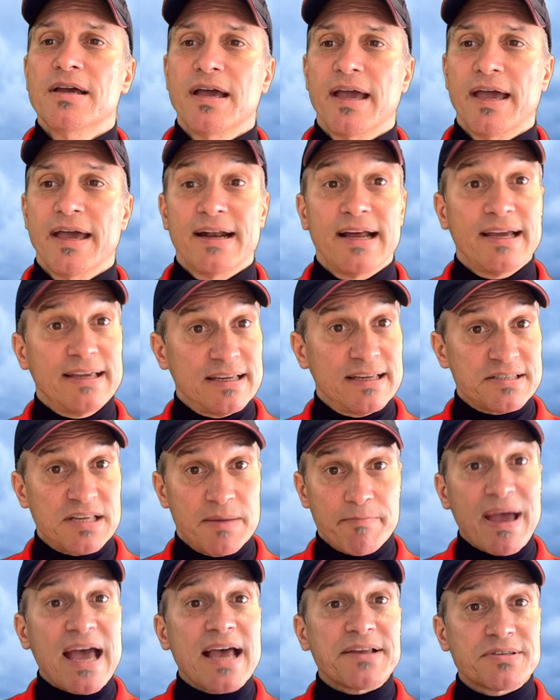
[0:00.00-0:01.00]
And I guess
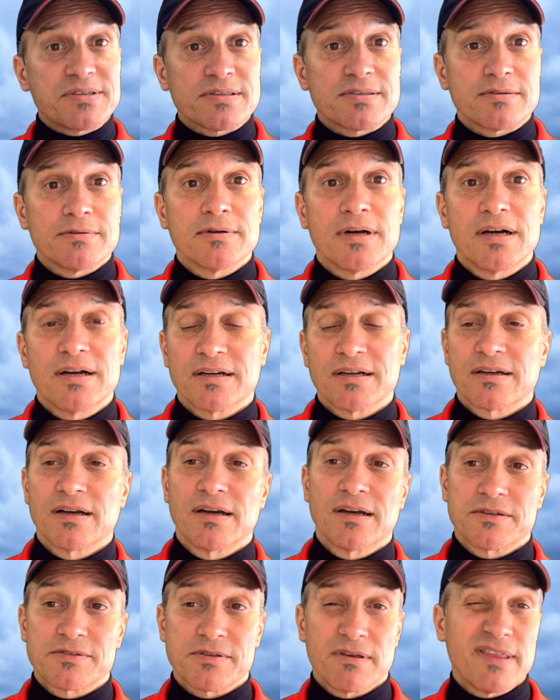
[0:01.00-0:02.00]
it passes through Hong
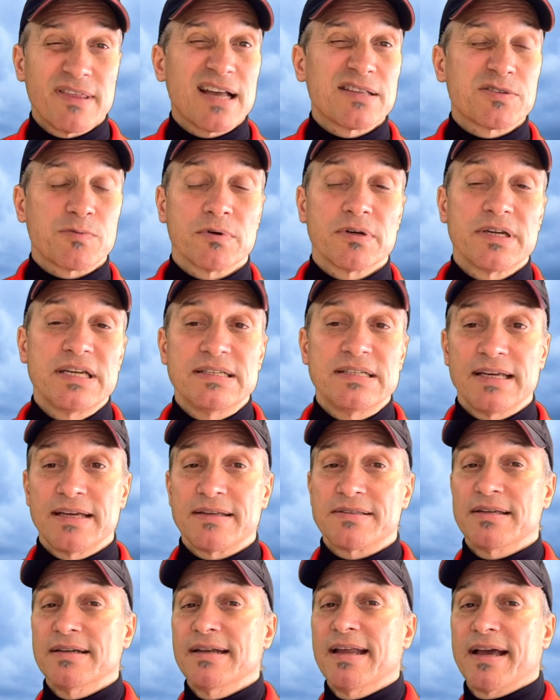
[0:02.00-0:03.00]
Kong, so that's where he
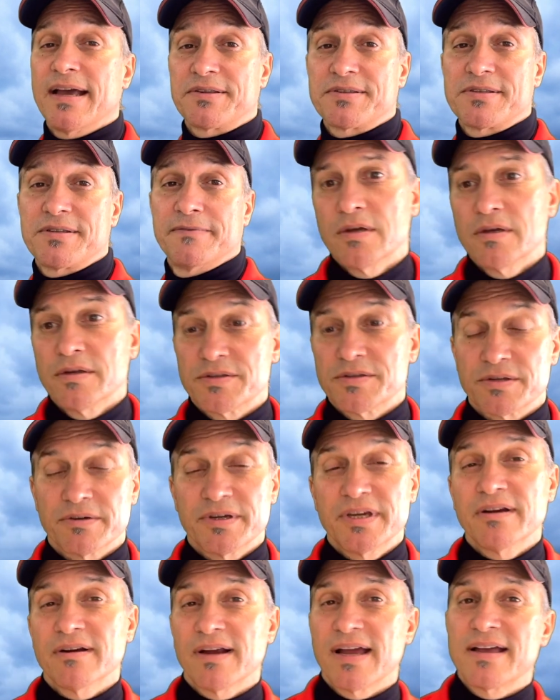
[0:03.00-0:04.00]
takes it next. So
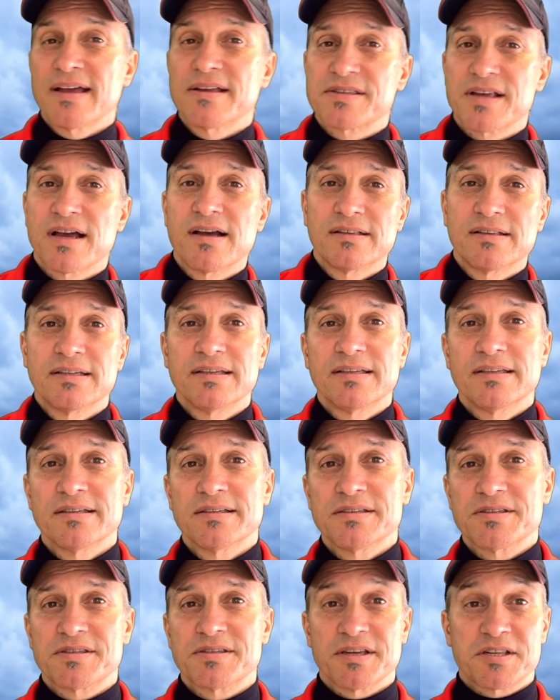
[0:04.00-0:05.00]
here, as Ali
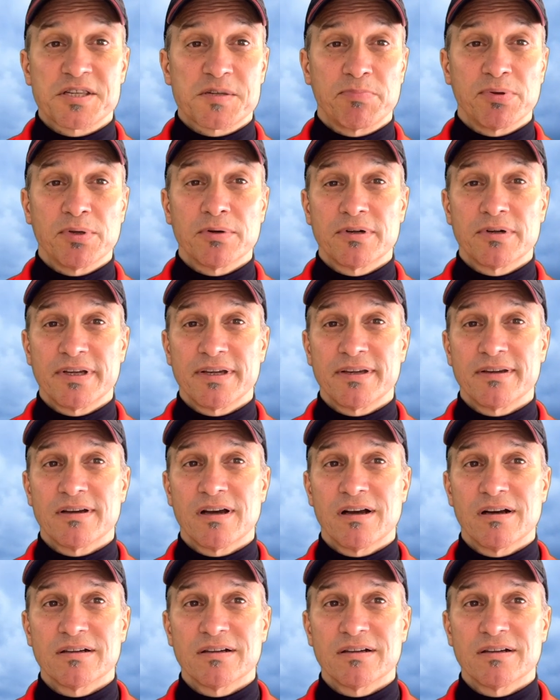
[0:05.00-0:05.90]
is exploring Hong